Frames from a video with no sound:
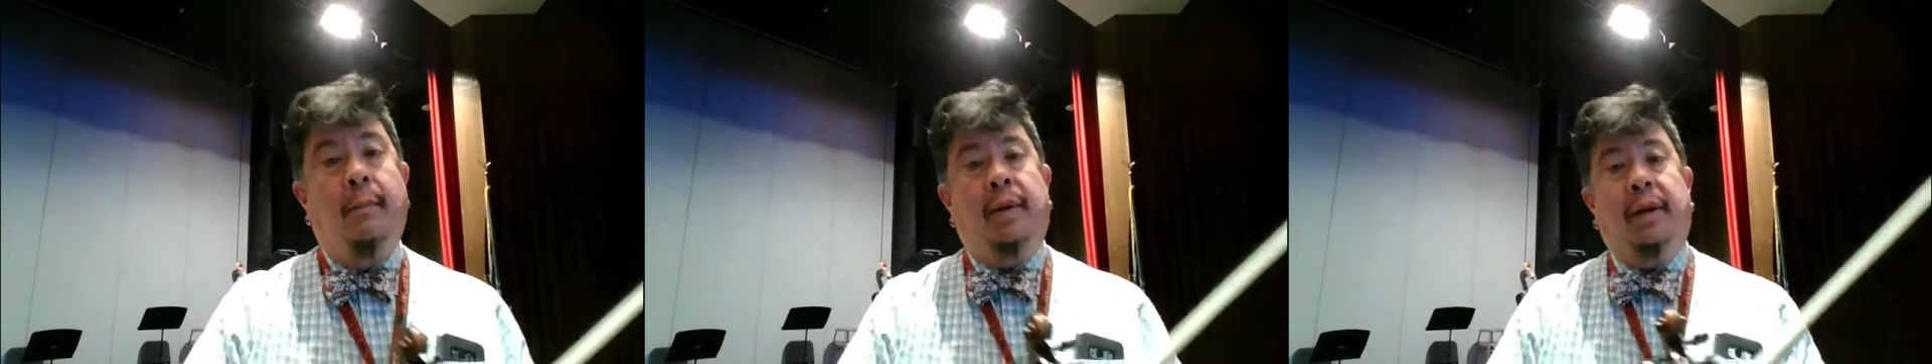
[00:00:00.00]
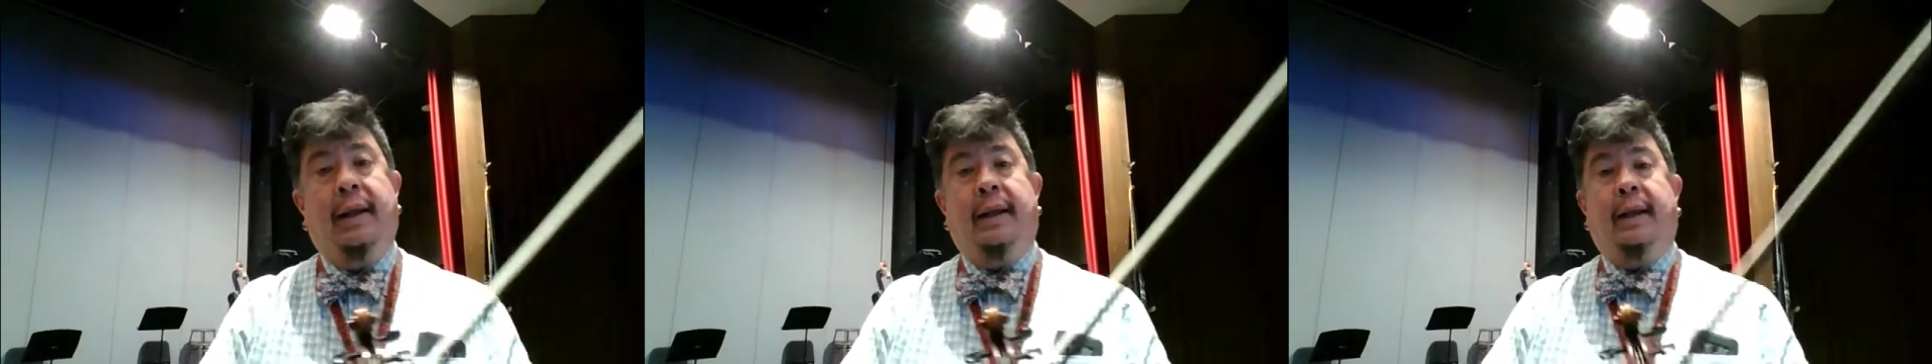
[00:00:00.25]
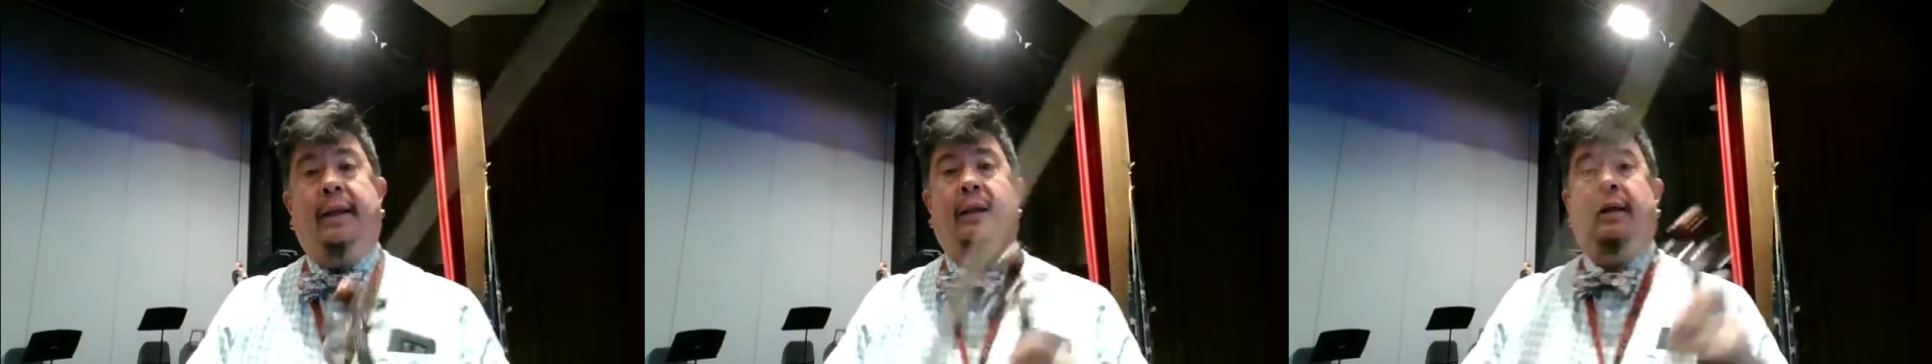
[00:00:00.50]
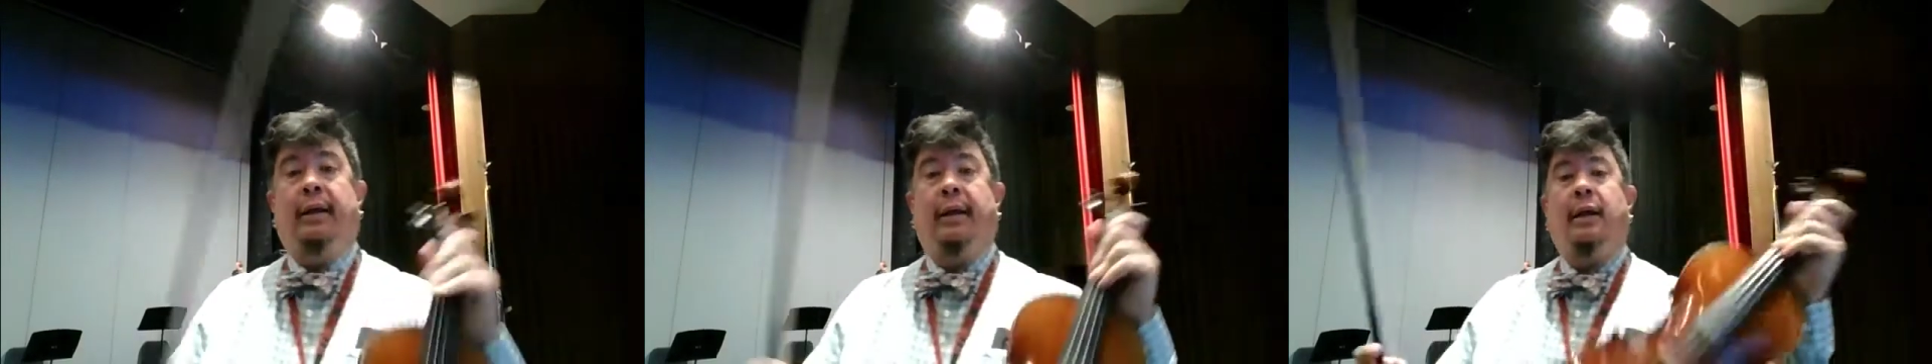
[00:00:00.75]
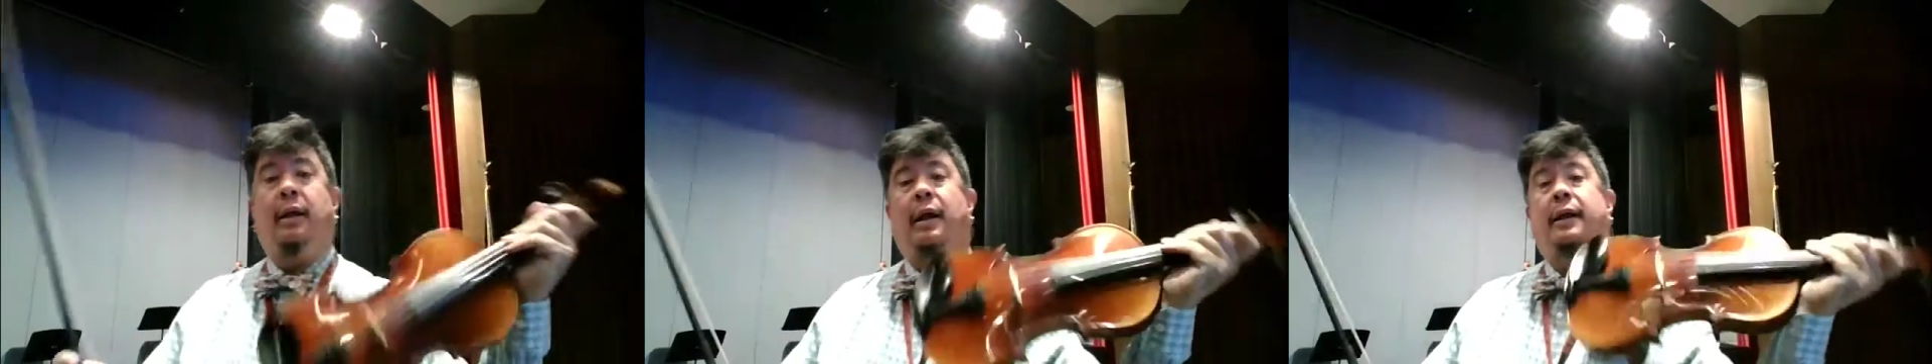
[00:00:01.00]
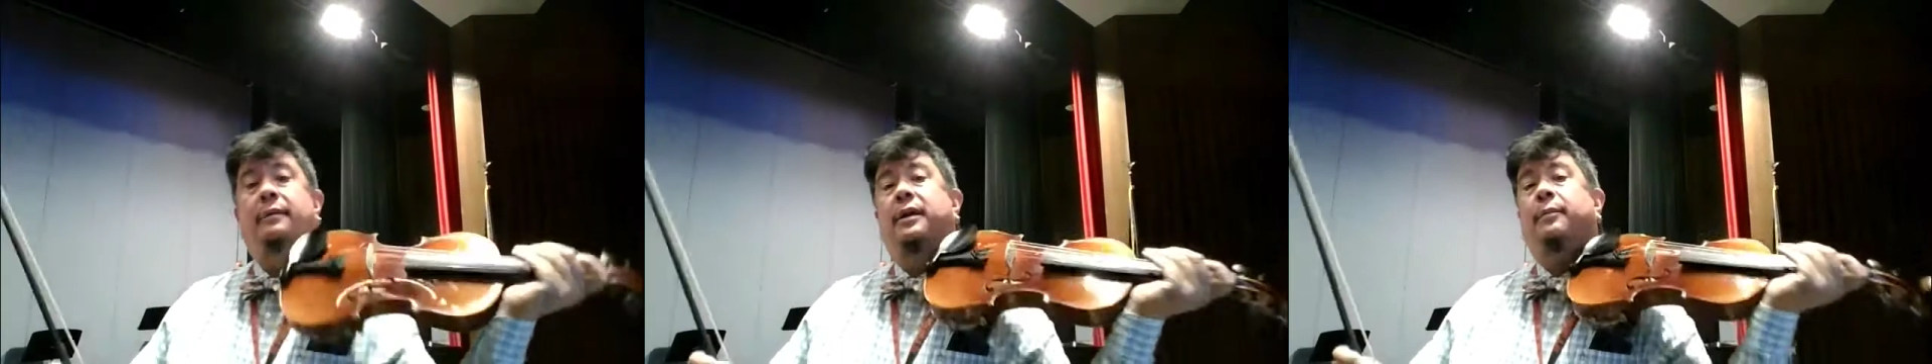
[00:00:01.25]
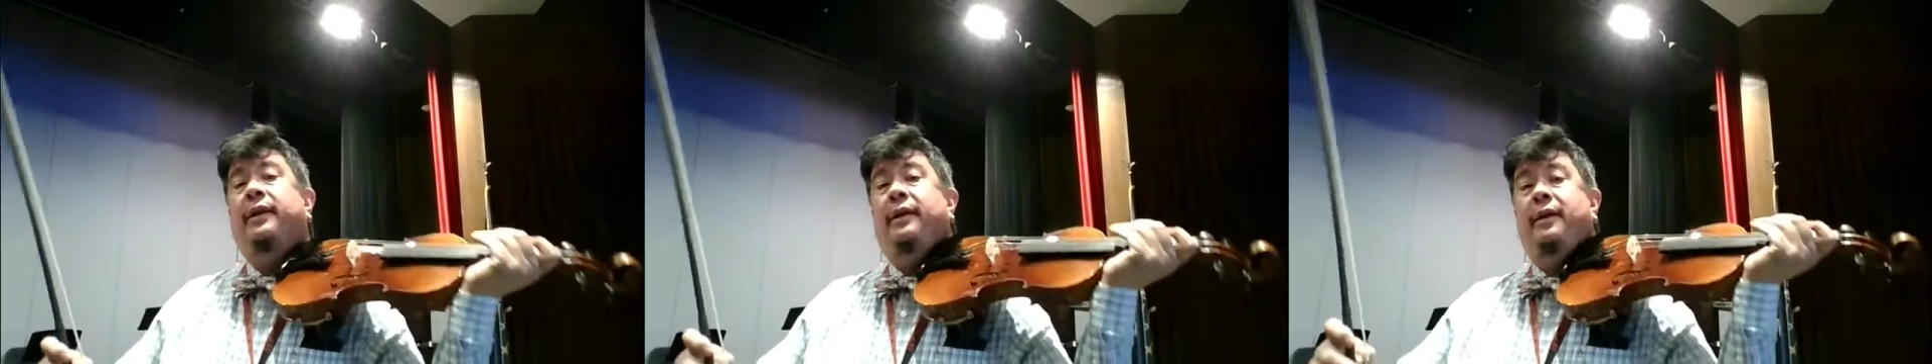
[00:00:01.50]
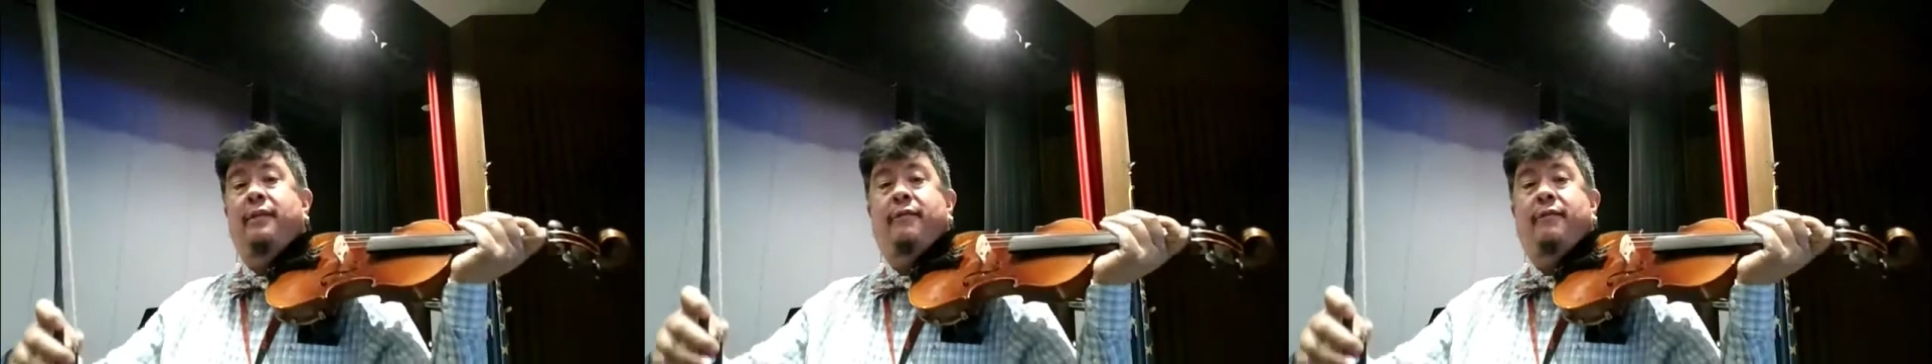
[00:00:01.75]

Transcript: I'm going to play on the